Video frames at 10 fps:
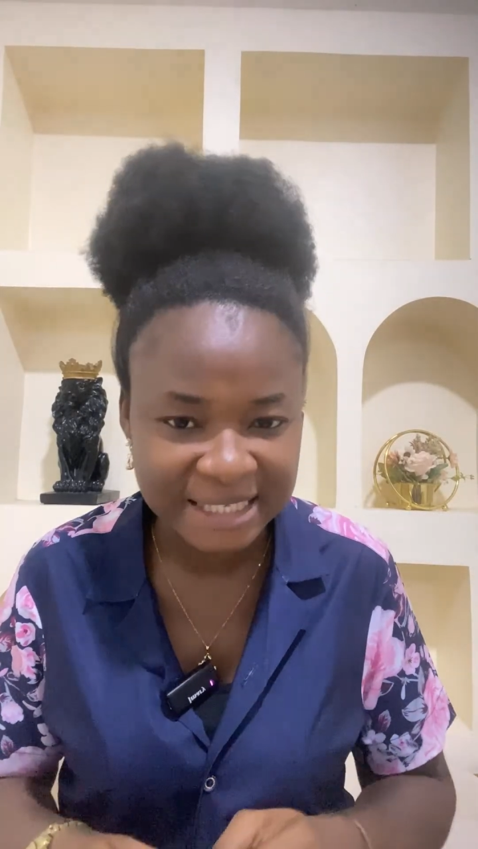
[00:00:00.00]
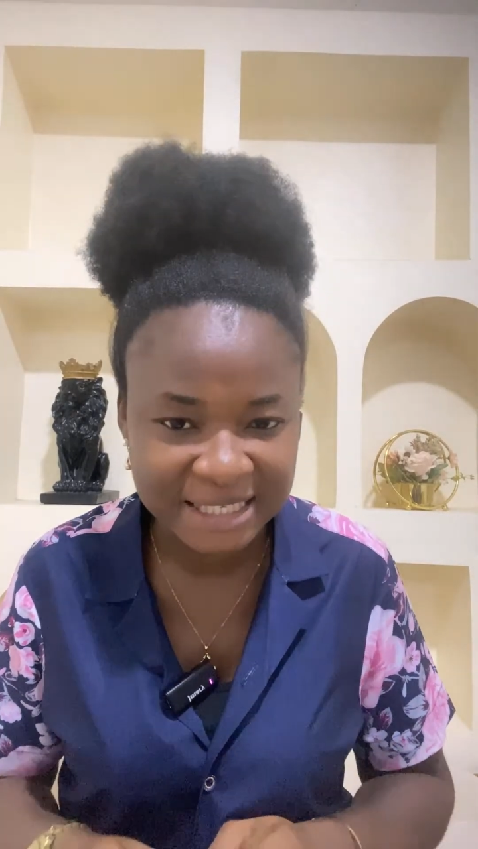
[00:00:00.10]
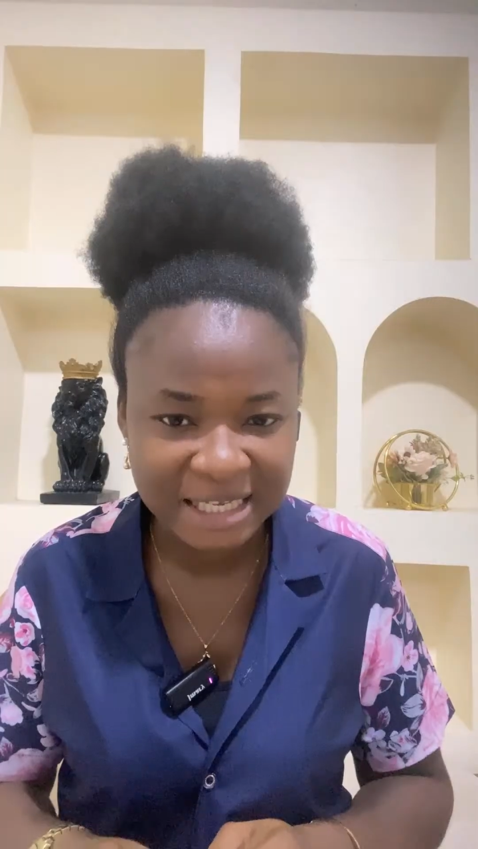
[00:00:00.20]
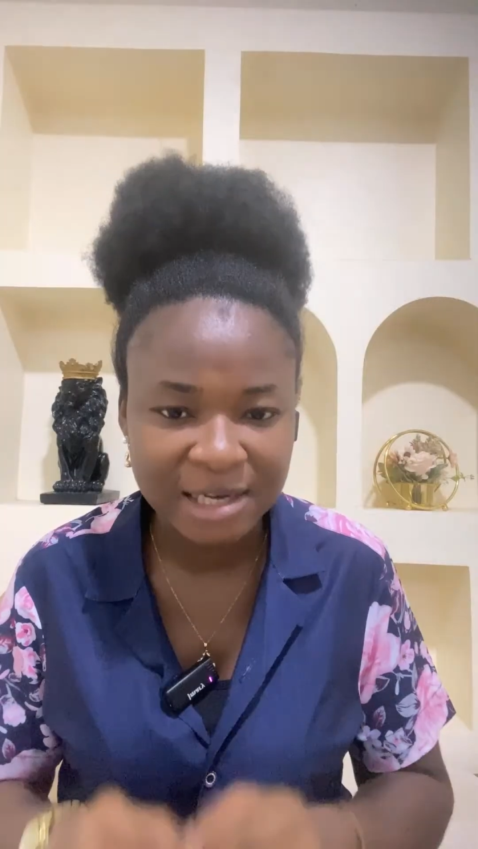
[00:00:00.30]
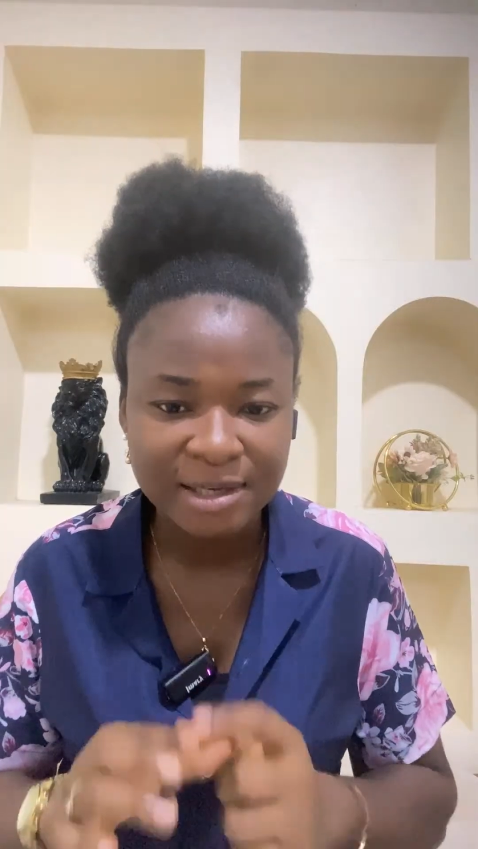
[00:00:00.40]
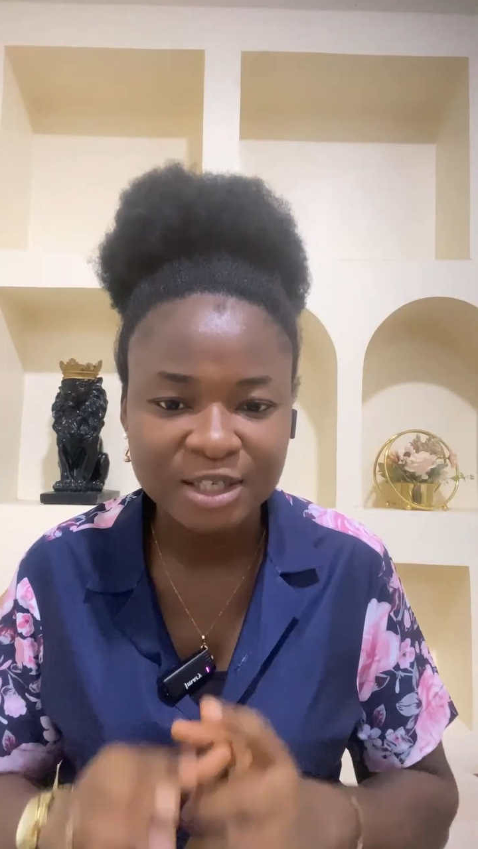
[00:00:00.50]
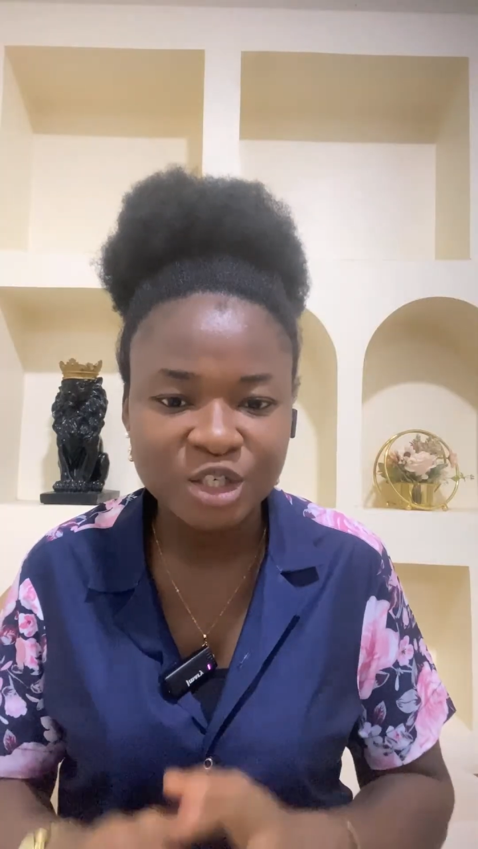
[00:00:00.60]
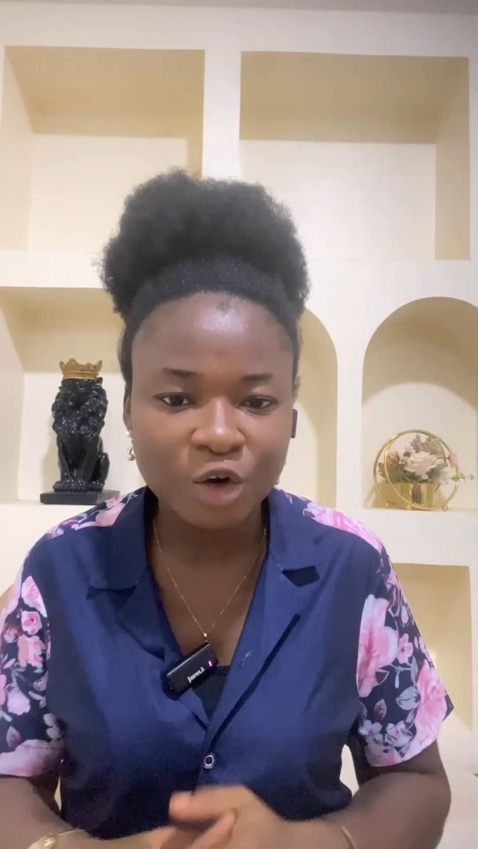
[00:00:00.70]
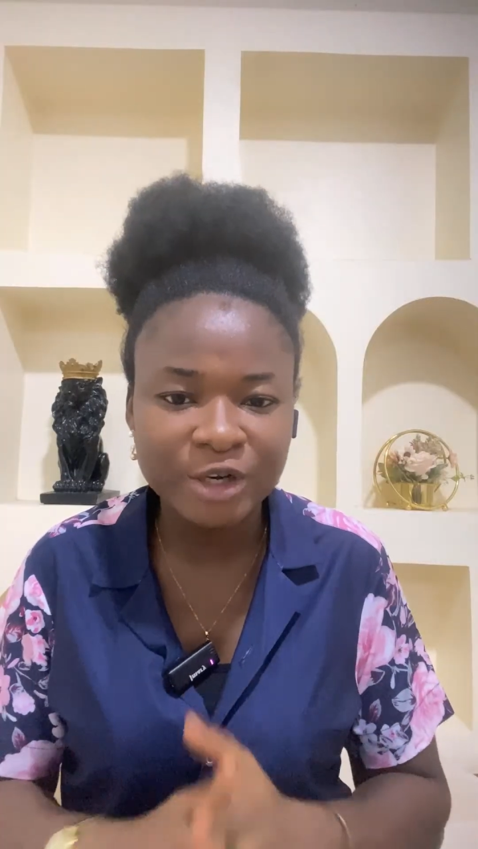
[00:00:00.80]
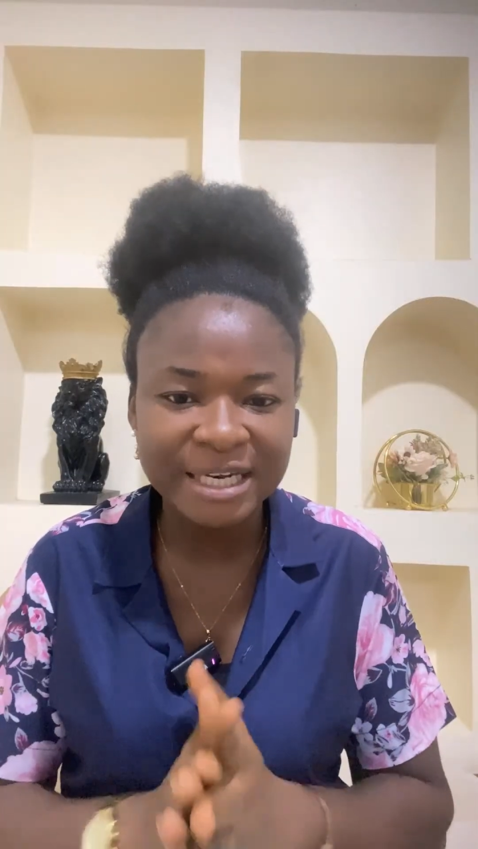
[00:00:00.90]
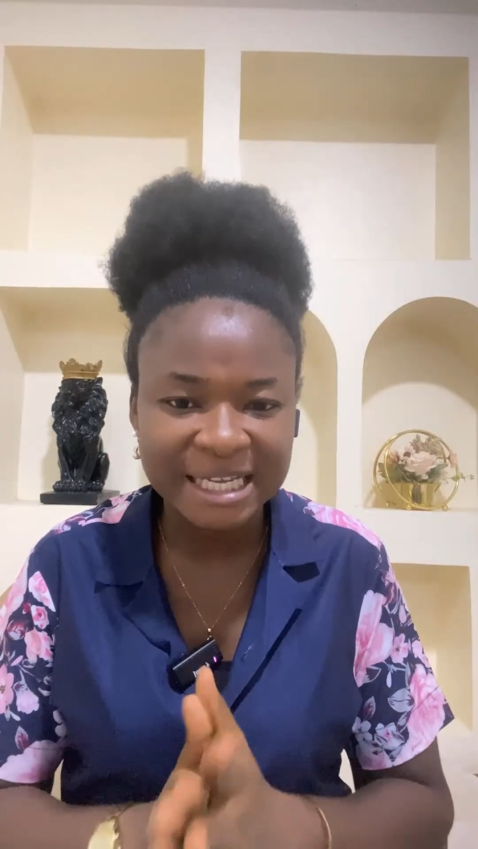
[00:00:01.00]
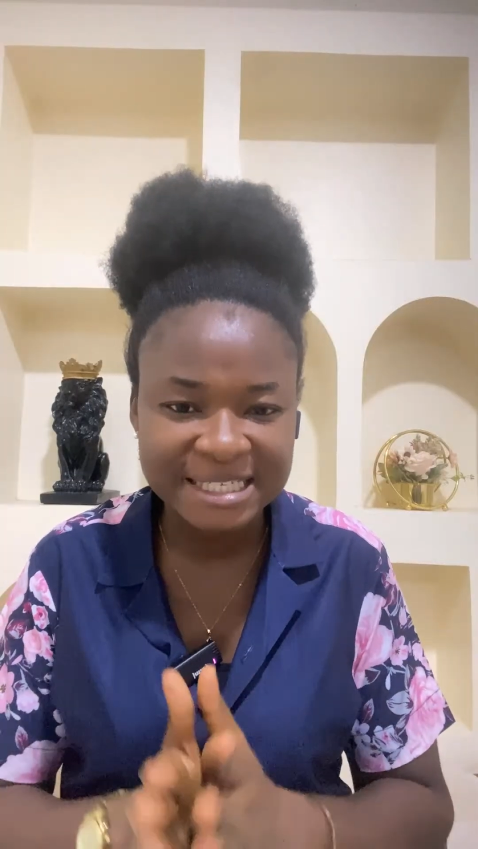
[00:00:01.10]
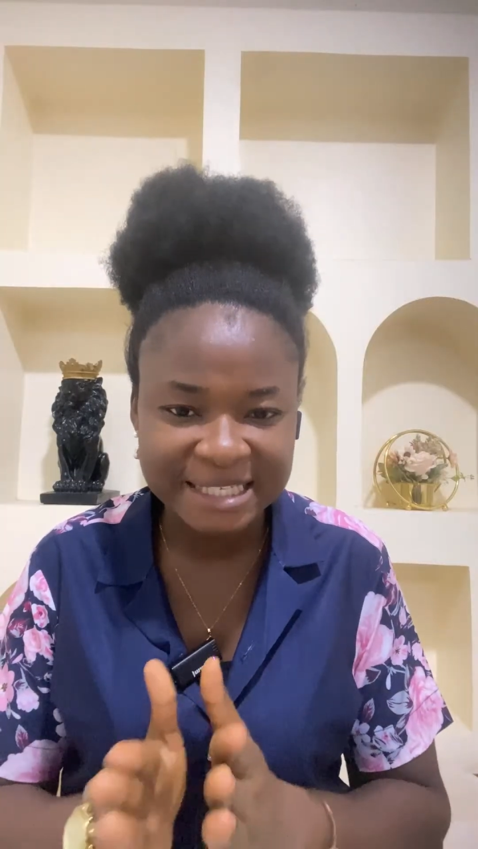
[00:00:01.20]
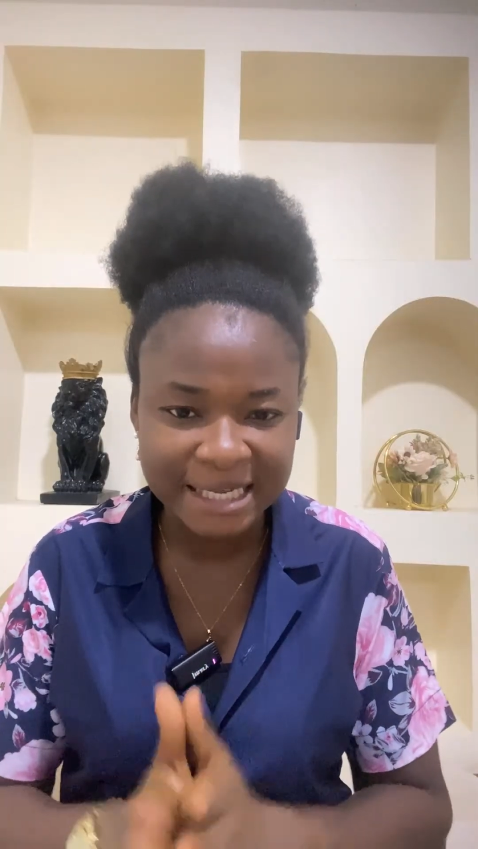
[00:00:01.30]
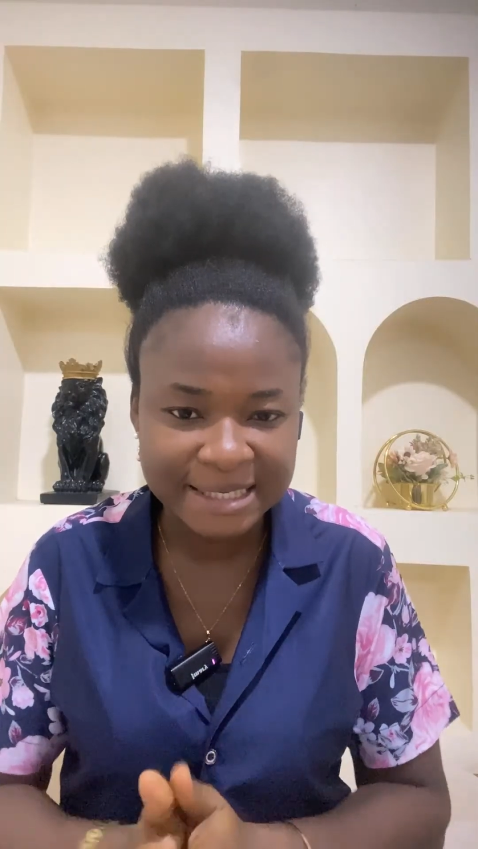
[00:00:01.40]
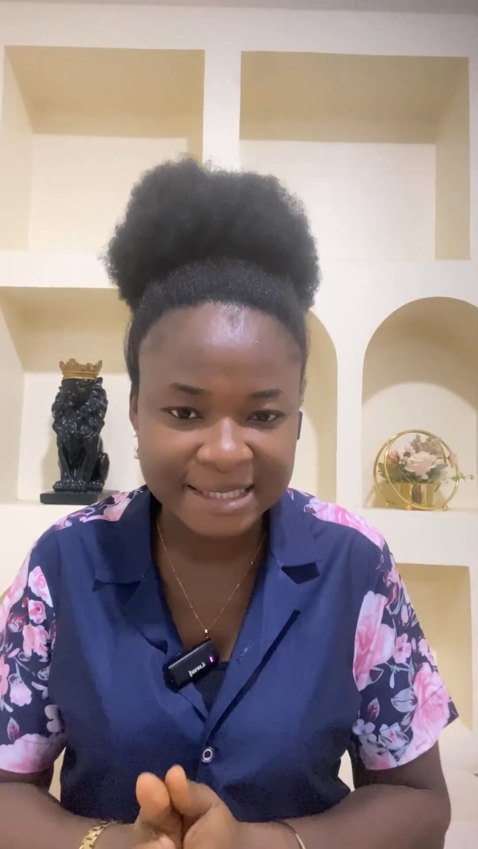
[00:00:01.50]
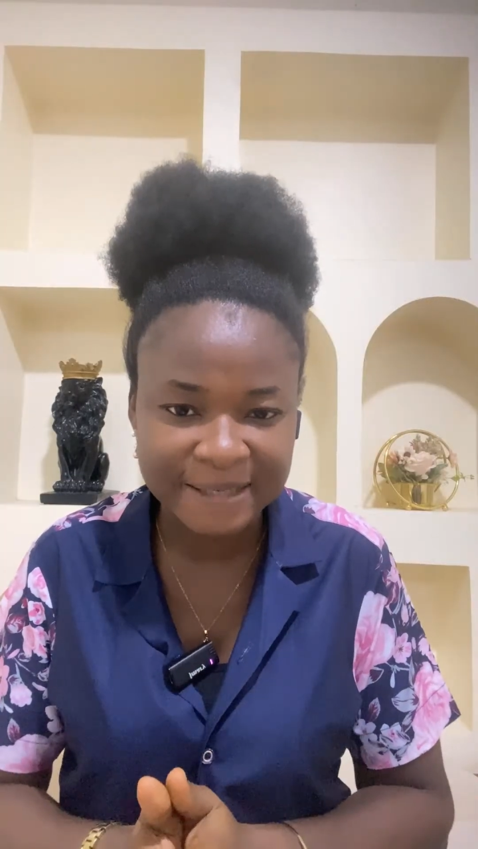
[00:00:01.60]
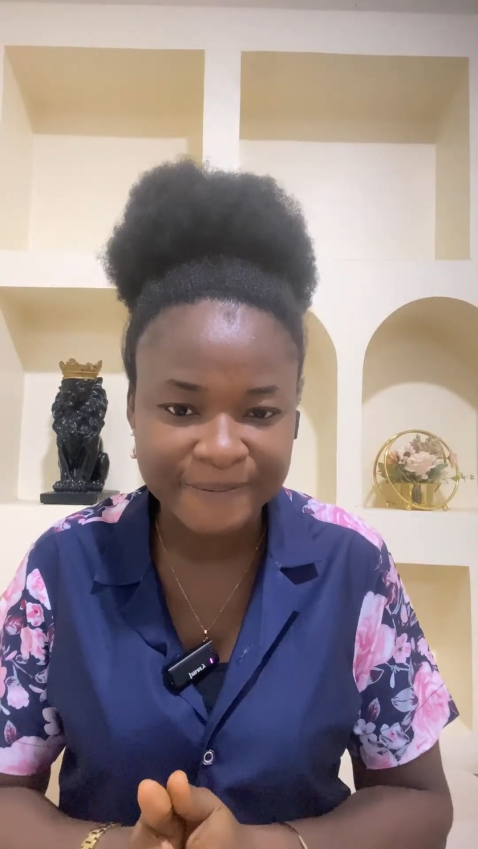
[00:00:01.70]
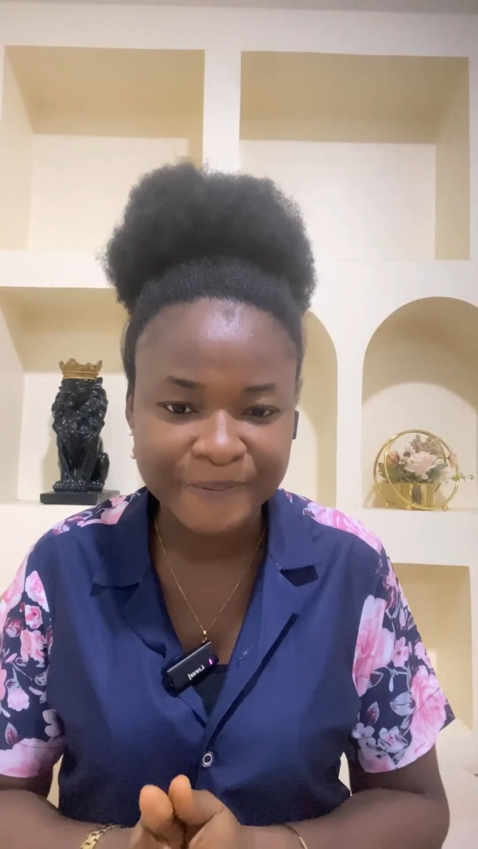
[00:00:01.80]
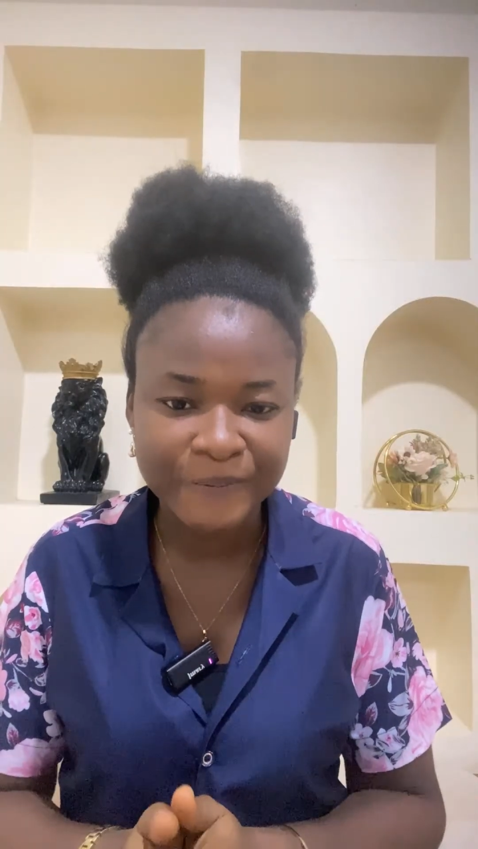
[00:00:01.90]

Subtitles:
test. Doneness test.